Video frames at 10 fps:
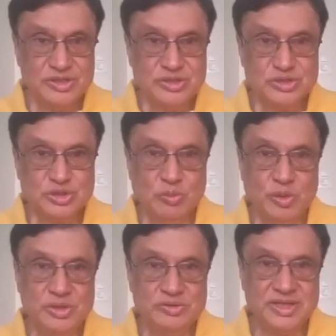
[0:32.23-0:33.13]
So, what
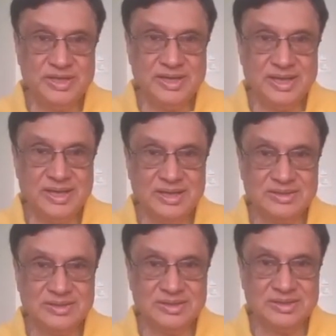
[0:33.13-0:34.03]
do you think are
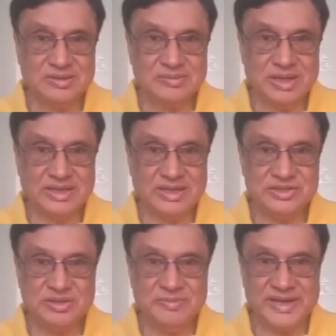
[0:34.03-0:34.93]
the
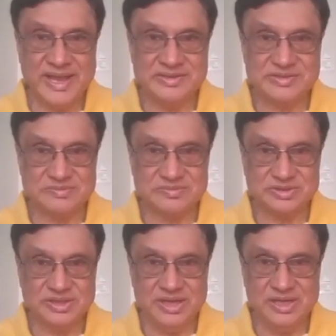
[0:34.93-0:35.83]
attention mechanisms
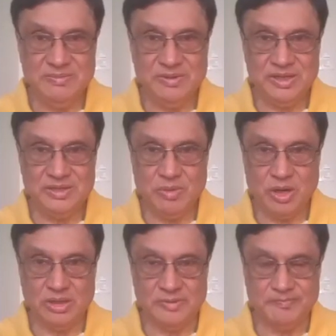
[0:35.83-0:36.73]
in deep learning
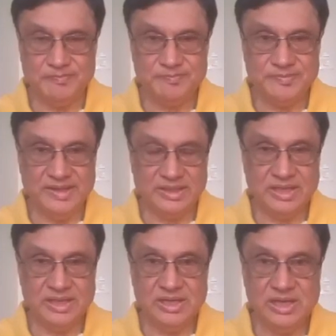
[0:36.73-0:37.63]
model that
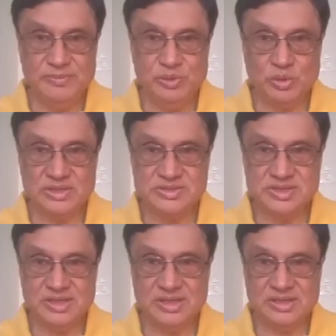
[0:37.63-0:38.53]
can help you
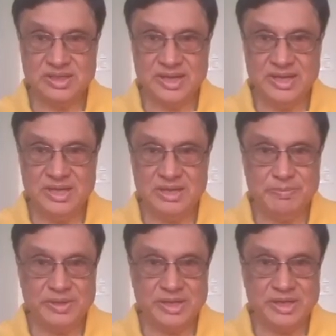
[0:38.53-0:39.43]
consider the
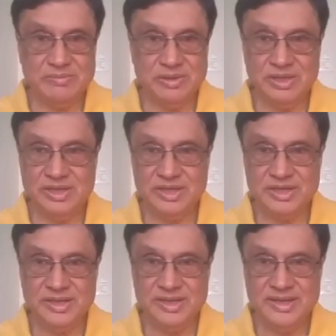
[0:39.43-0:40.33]

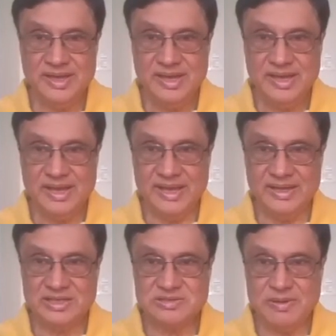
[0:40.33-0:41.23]
interpretability and
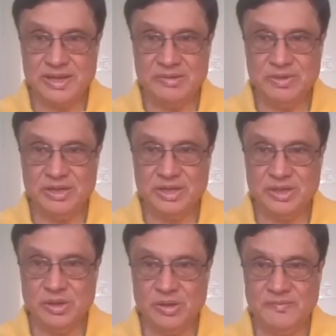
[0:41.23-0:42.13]

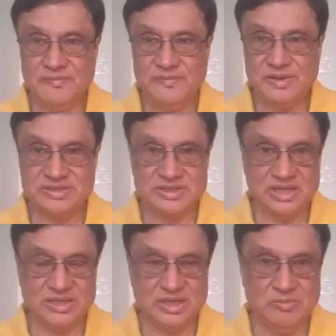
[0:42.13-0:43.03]
explainability of
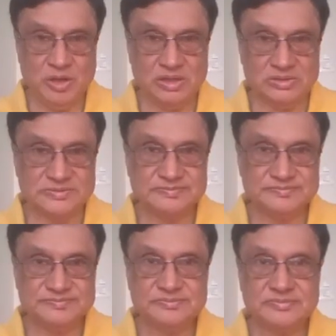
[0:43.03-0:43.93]
selected models?
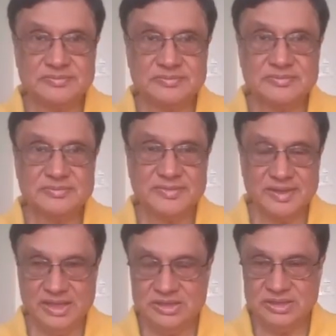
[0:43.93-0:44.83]

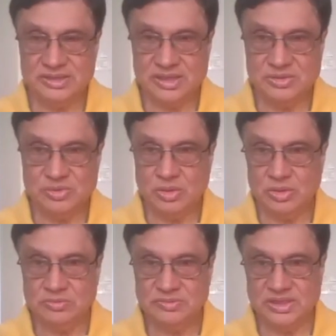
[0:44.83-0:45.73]
Anything that you
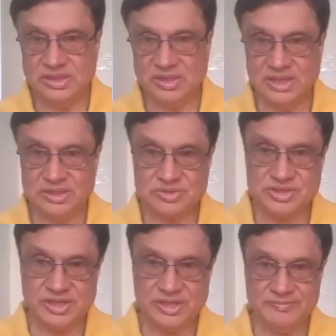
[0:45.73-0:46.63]
know that you like to
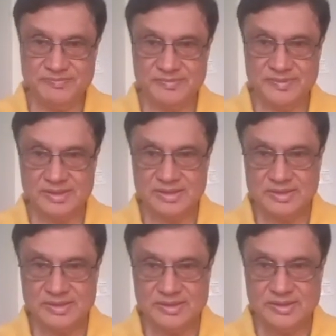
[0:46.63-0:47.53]
share?
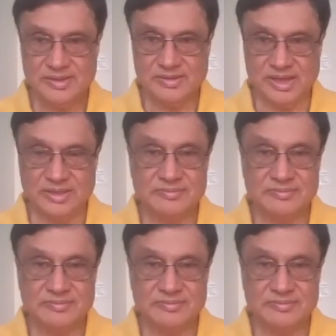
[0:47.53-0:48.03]
Right.